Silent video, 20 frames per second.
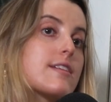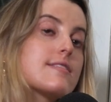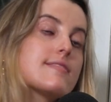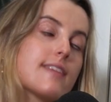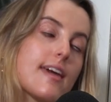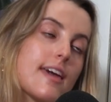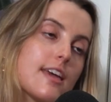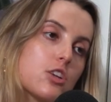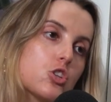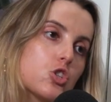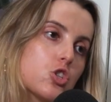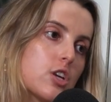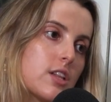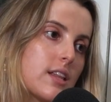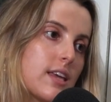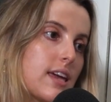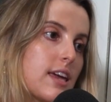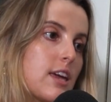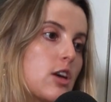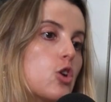
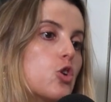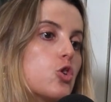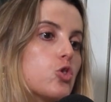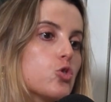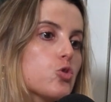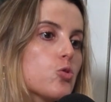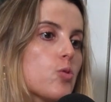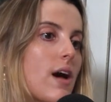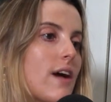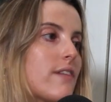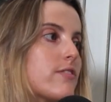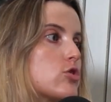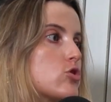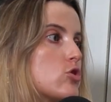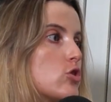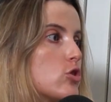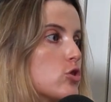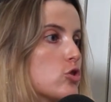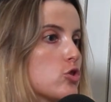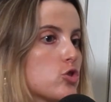essentially you have a
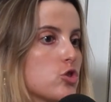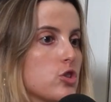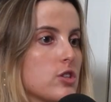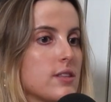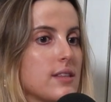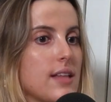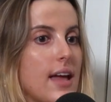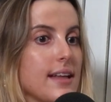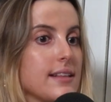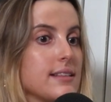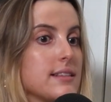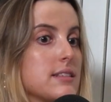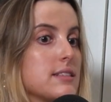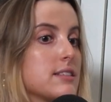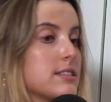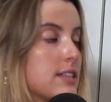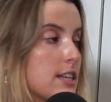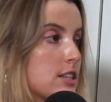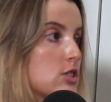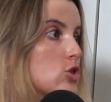solution that
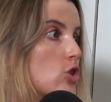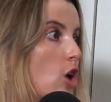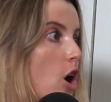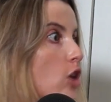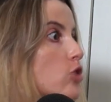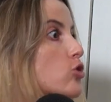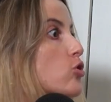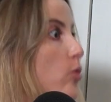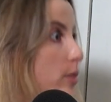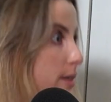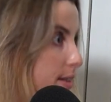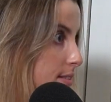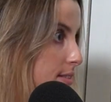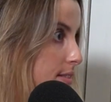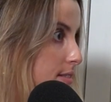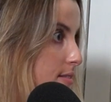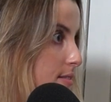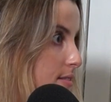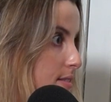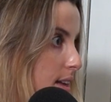sits on your
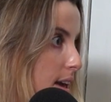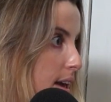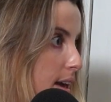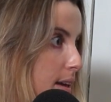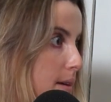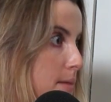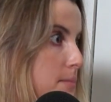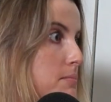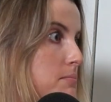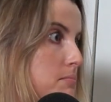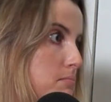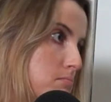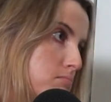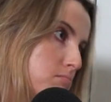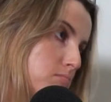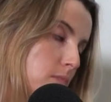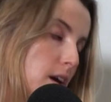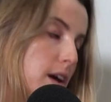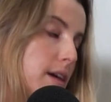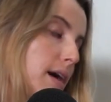existing
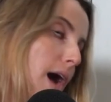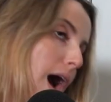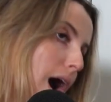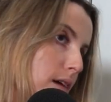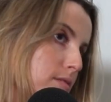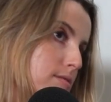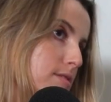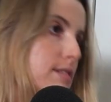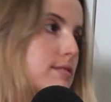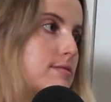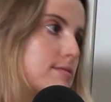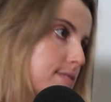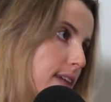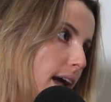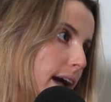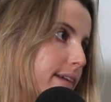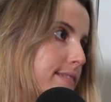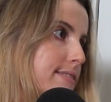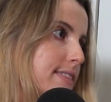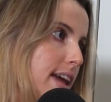accounting
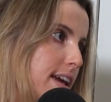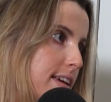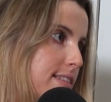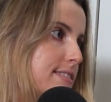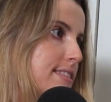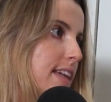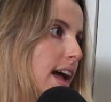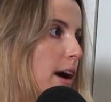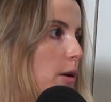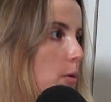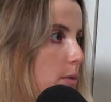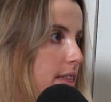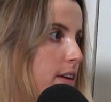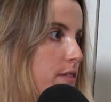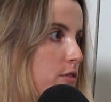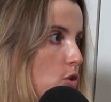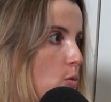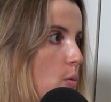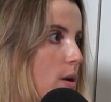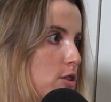stack, tech stack,
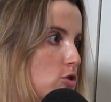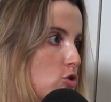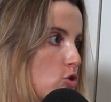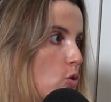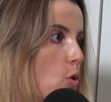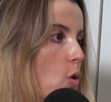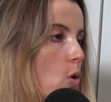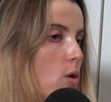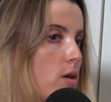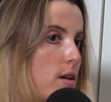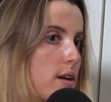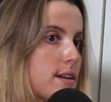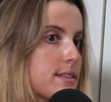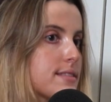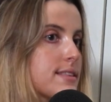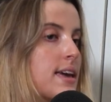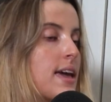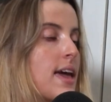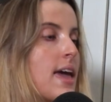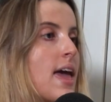whatever you want to call
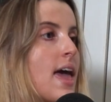it,